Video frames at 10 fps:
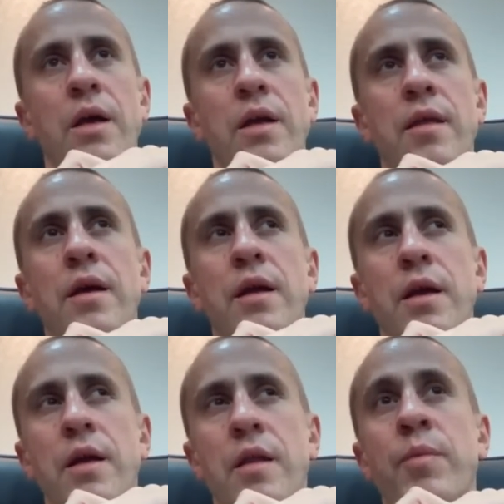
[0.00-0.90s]

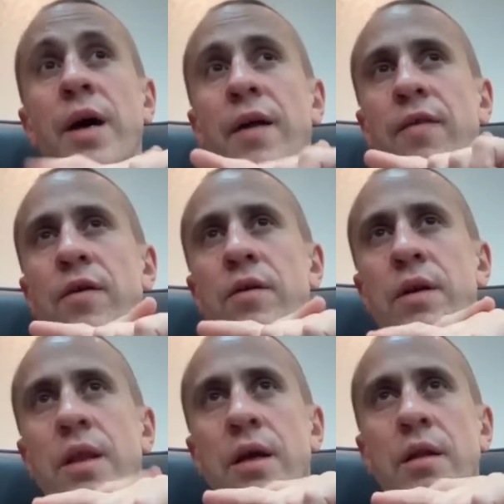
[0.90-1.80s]
It's
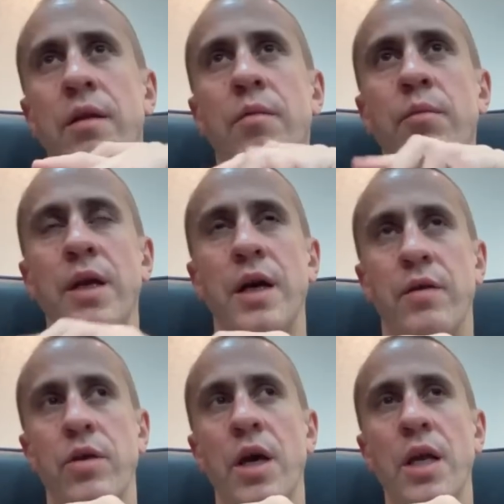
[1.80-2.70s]
better than many
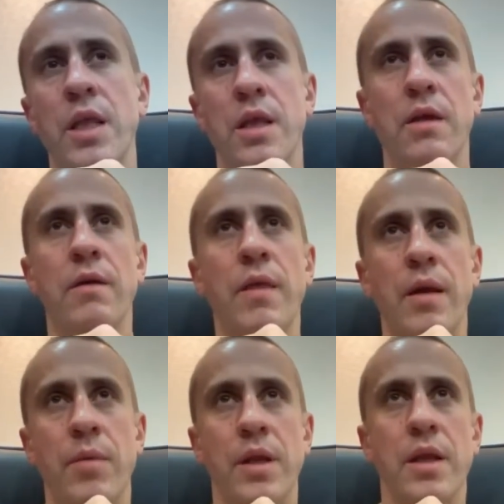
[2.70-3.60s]
other chains,
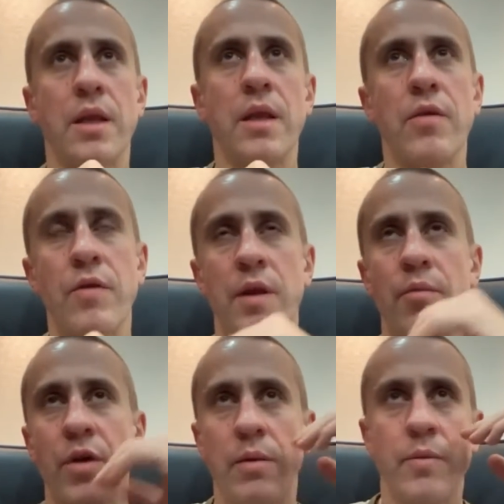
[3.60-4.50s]
but there is
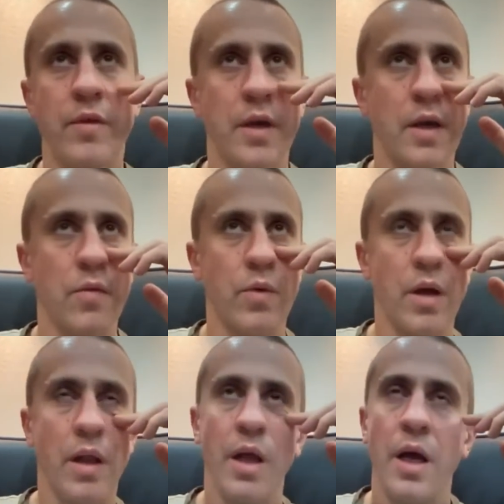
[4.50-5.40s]
some problems as
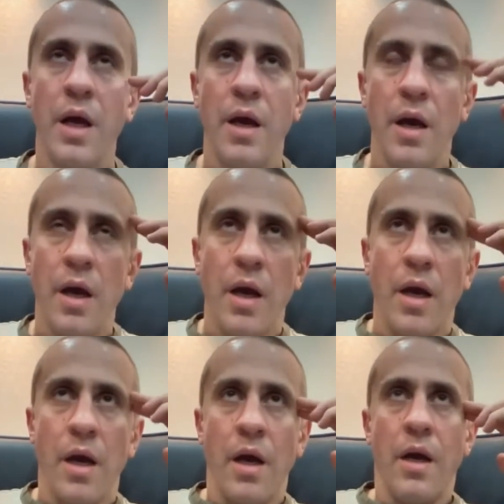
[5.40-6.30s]
well.
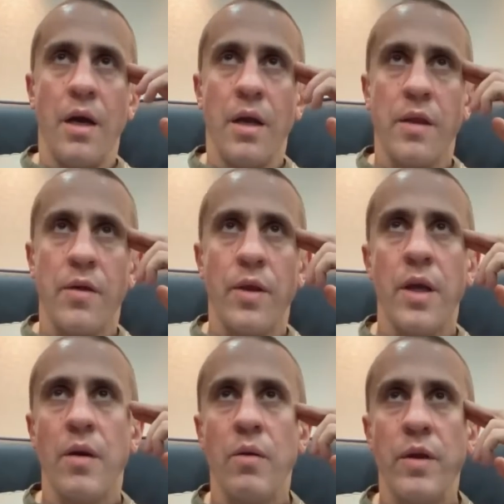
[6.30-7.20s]
So the
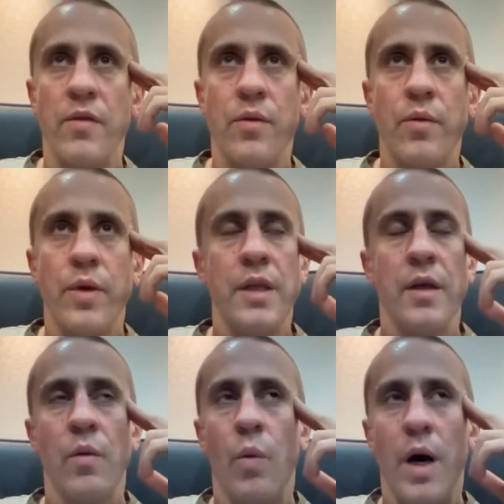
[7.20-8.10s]
goal is to create
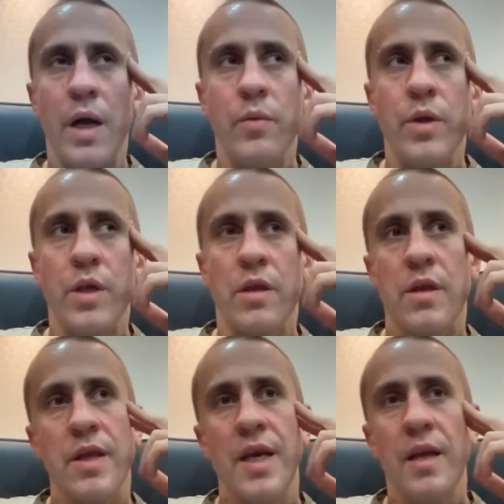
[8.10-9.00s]
L1, which
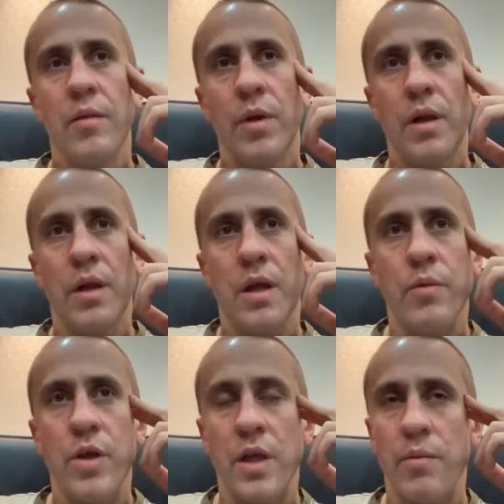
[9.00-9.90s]
is scalable,
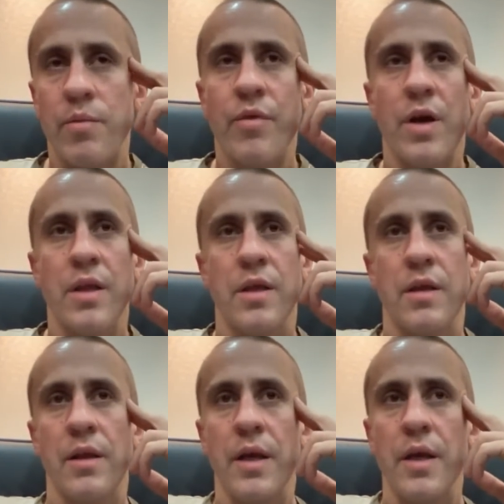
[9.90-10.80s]
which can
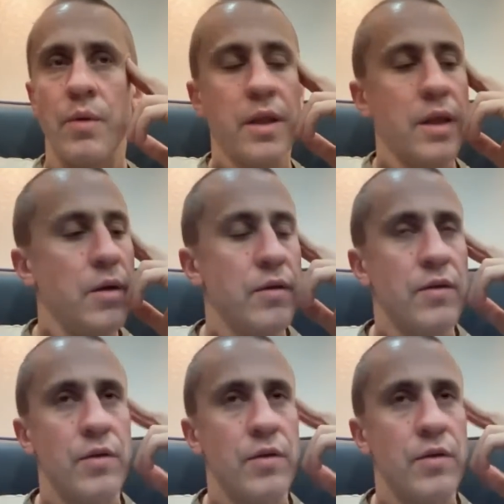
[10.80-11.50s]
process 1,000